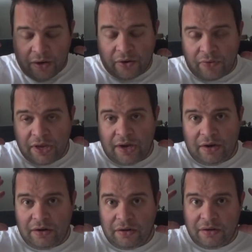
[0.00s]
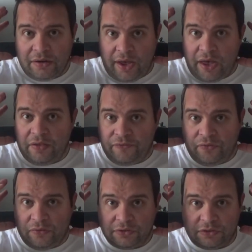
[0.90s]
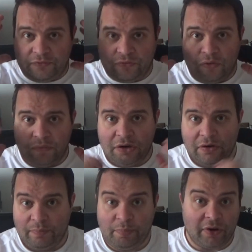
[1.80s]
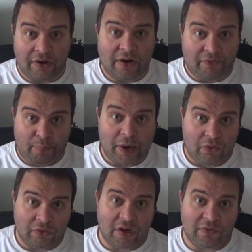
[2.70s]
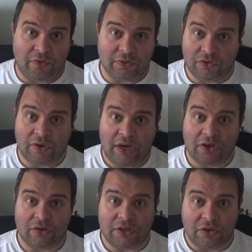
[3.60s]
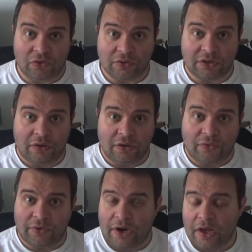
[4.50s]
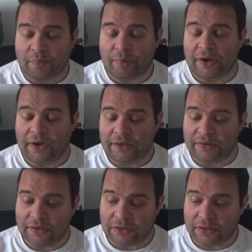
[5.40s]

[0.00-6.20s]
real headphones from real pilot headphones. You can actually use them in real airplane, and